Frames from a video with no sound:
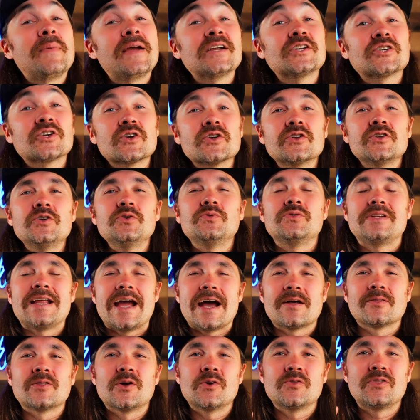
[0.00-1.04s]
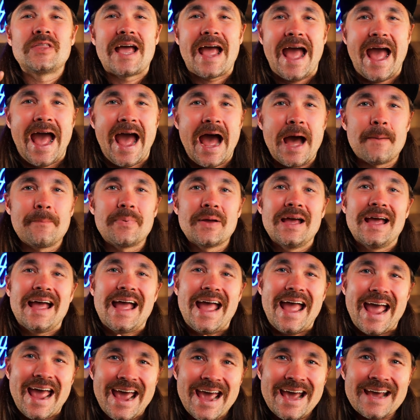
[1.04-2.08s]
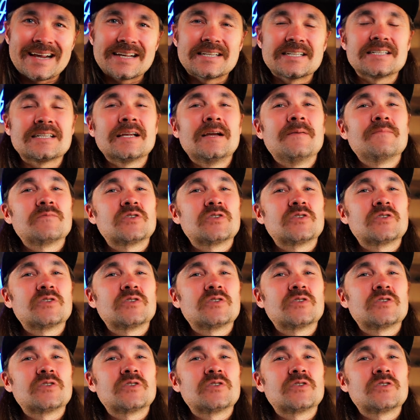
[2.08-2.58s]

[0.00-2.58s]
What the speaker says: make sure you download the app X